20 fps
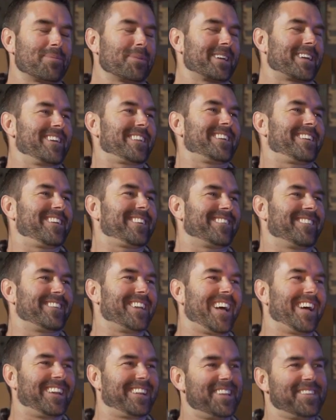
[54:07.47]
Like, you're
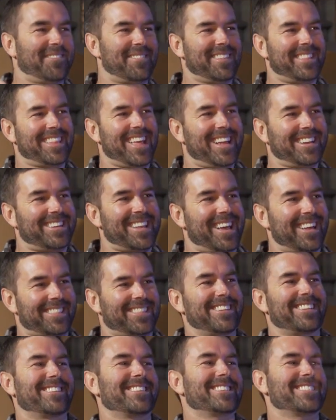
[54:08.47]
not even that
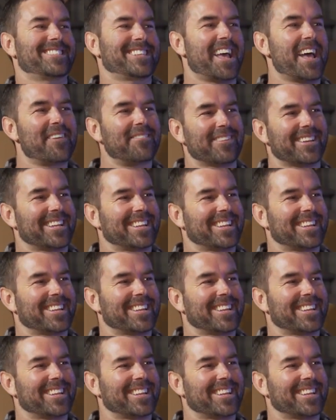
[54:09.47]
technically savvy.